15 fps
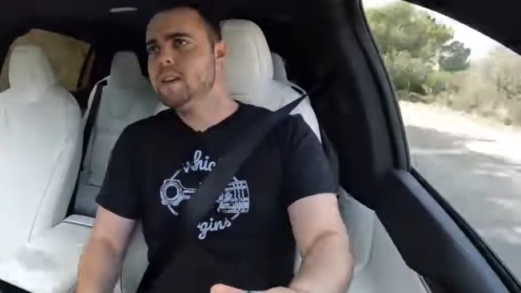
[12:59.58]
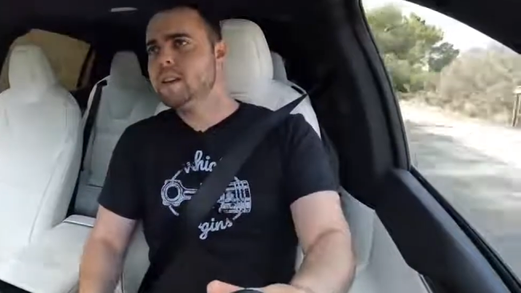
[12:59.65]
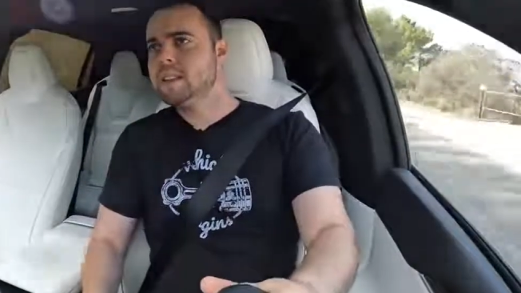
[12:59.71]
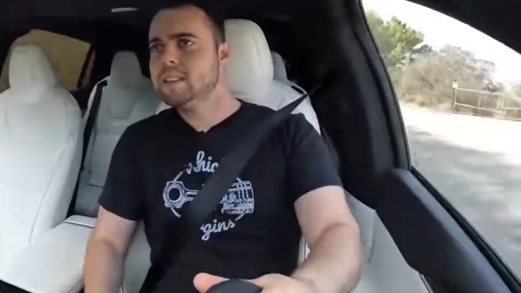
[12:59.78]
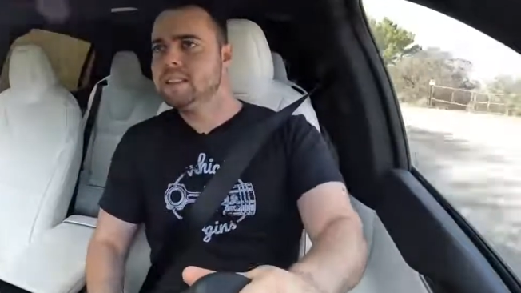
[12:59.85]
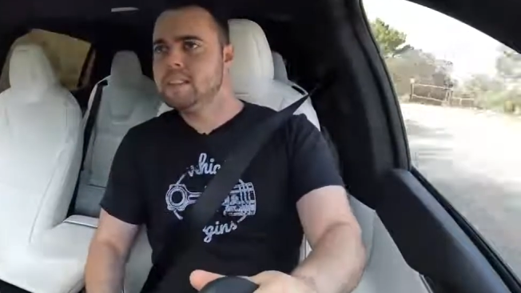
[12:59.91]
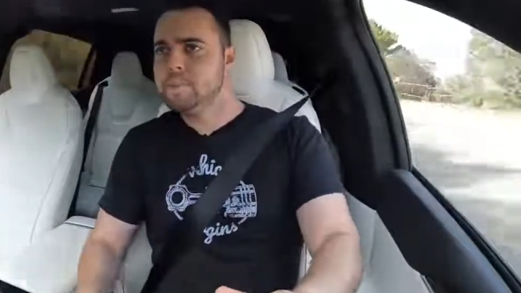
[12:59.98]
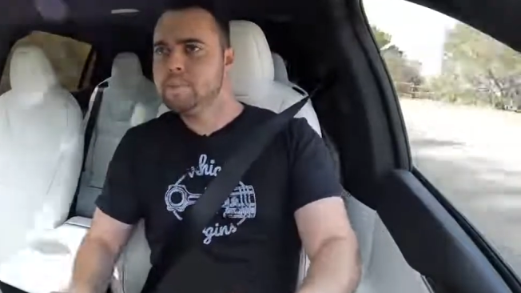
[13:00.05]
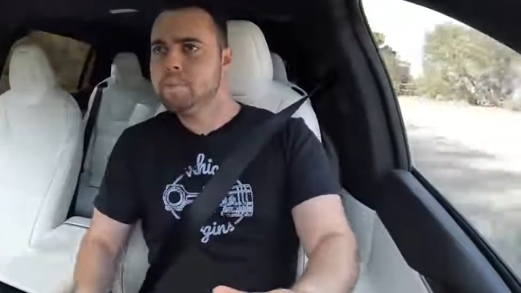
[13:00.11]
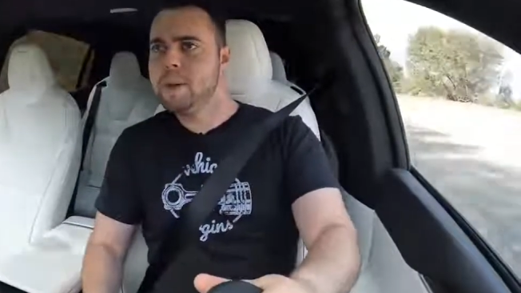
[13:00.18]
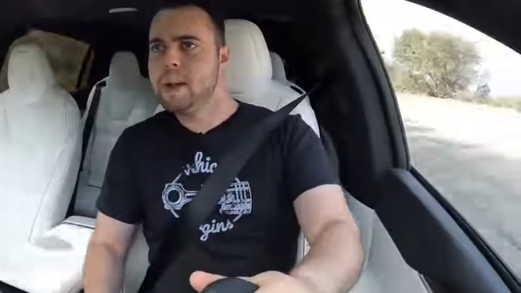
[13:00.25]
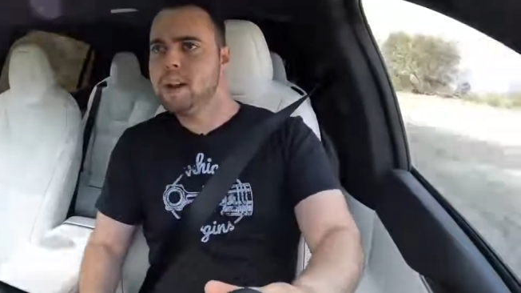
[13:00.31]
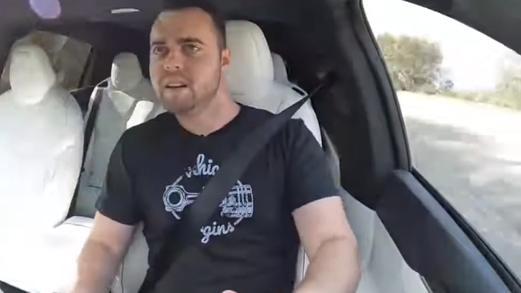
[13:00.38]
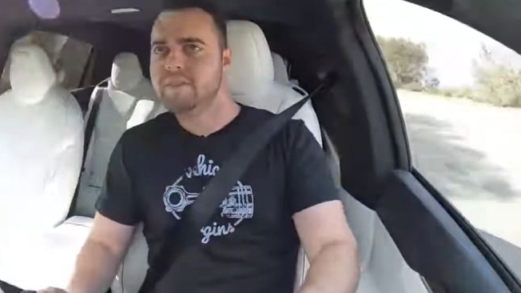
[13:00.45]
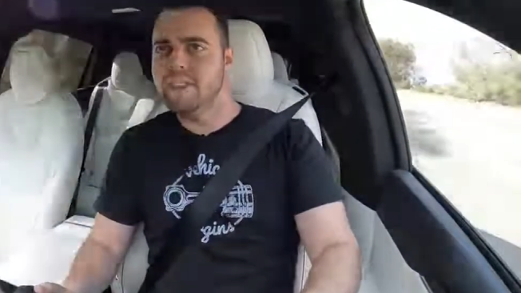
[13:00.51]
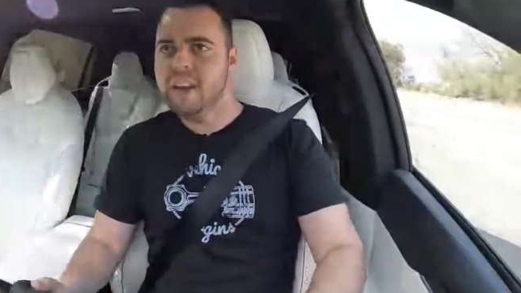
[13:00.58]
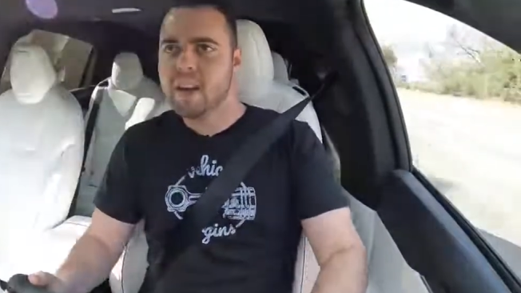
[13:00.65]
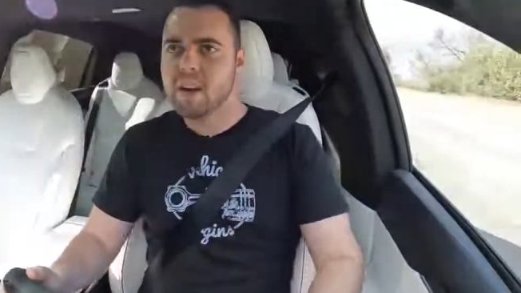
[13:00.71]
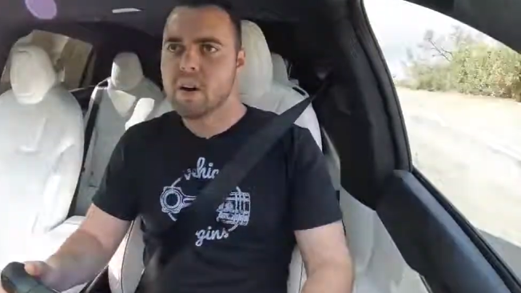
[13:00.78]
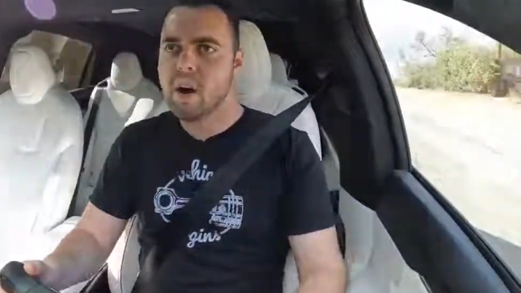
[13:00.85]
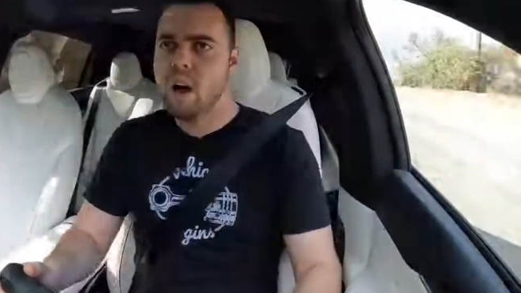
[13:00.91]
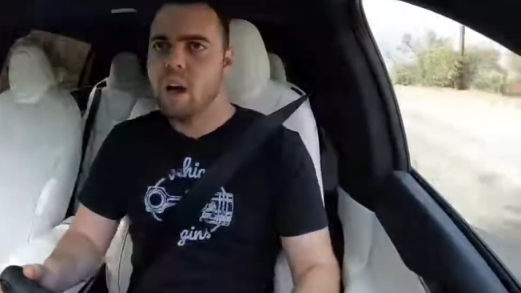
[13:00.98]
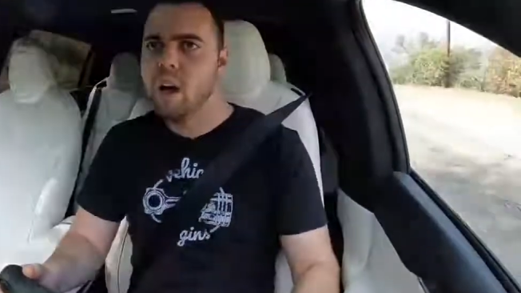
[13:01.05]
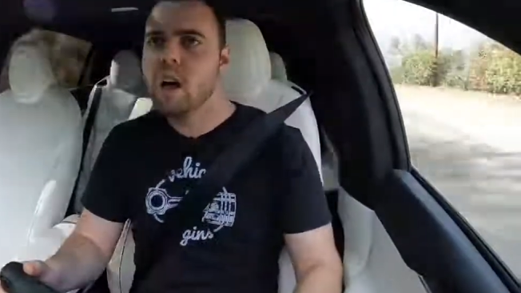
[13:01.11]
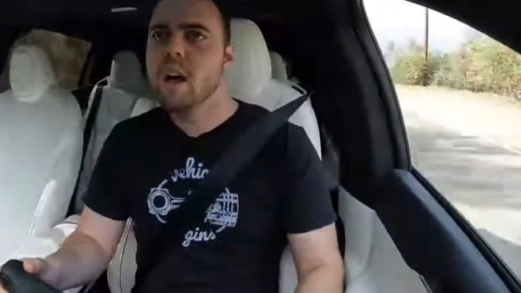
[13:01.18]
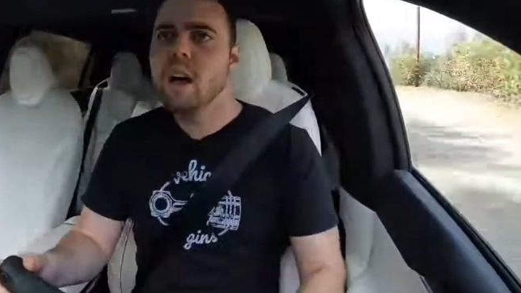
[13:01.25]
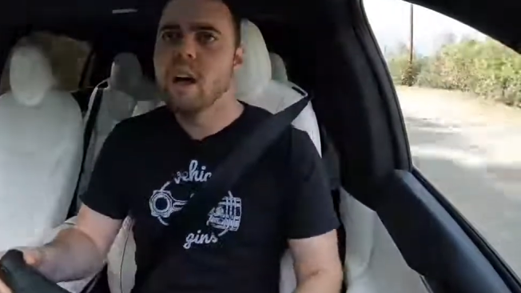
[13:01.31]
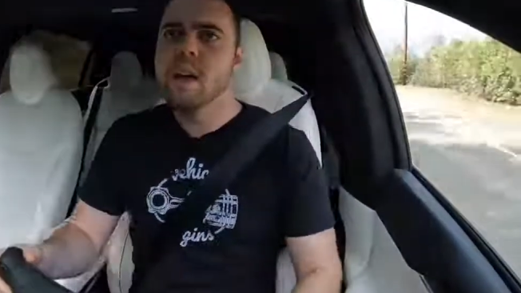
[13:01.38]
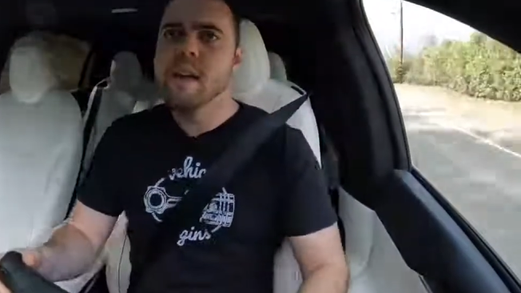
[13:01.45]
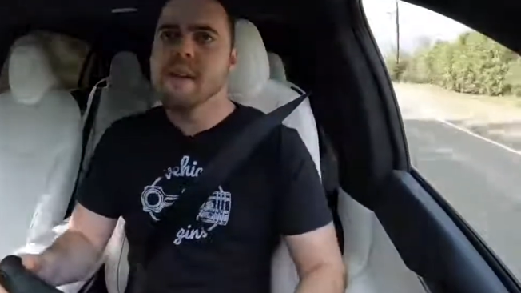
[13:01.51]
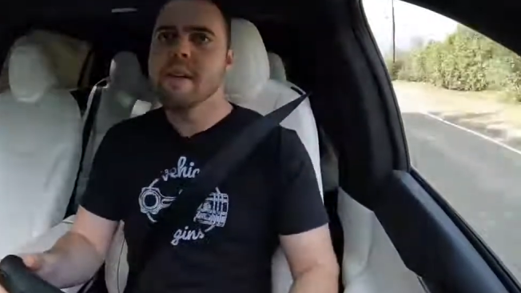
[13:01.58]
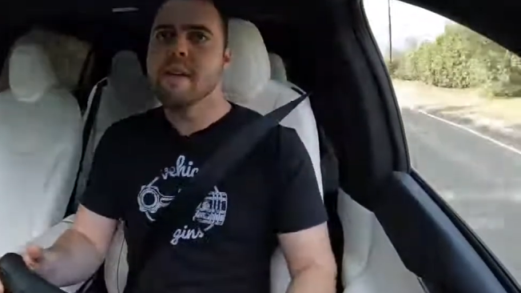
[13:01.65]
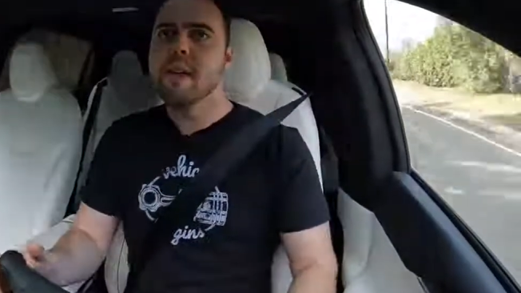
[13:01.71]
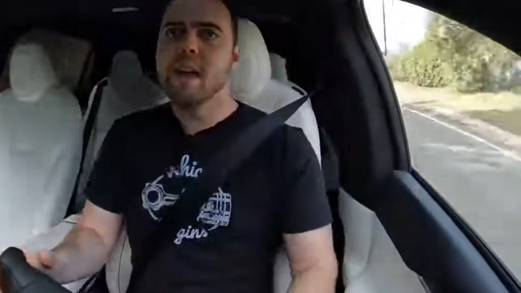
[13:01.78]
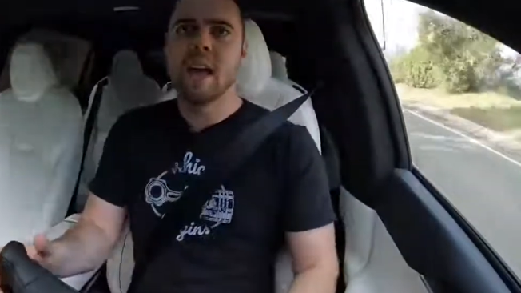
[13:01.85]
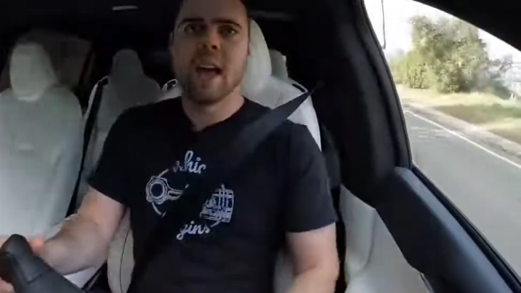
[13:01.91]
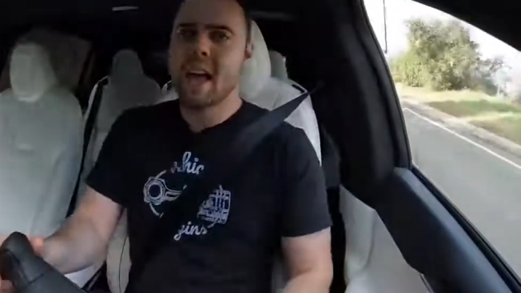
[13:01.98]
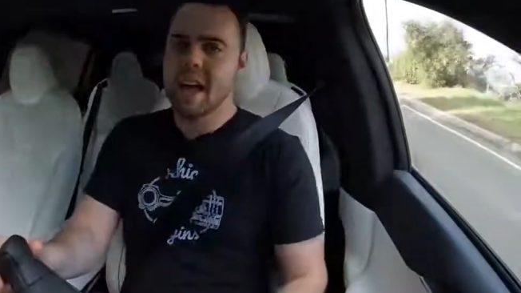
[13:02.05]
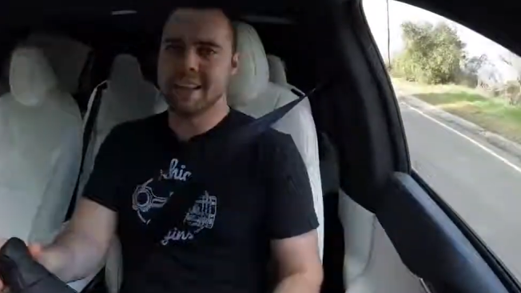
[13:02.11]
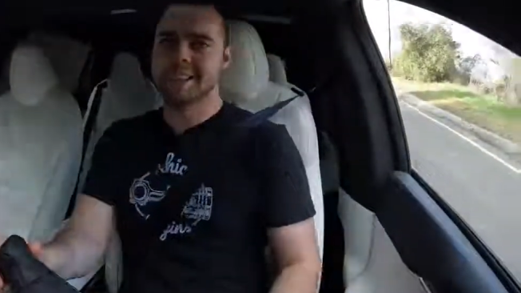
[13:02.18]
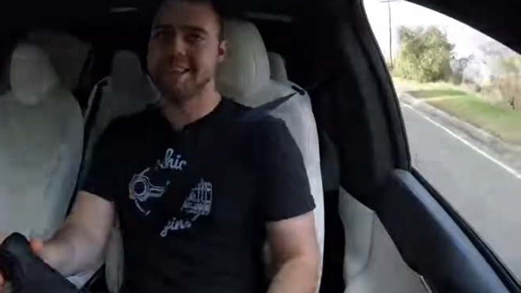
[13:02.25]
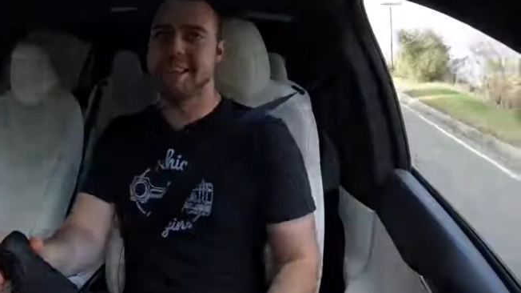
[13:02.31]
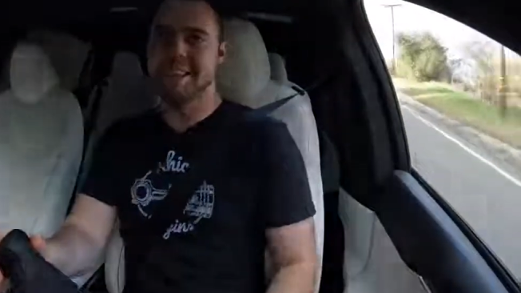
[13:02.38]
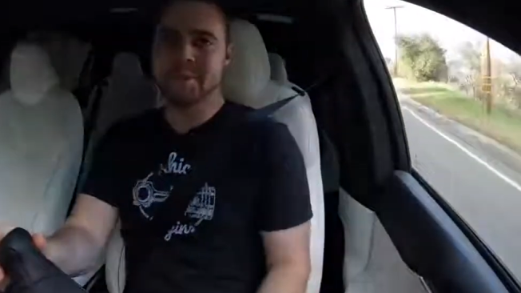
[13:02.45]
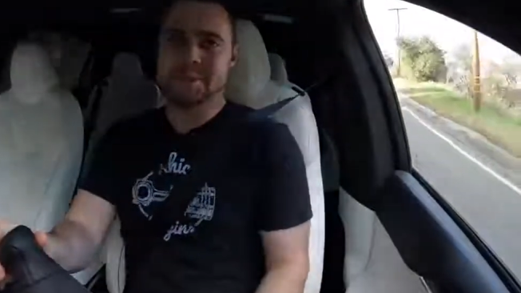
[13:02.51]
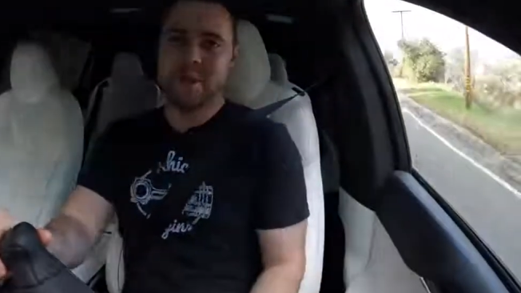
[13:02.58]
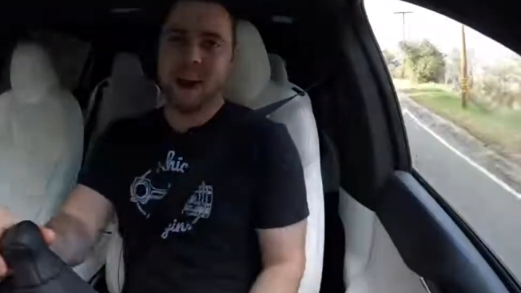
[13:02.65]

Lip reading: because it's a bigger vehicle, it does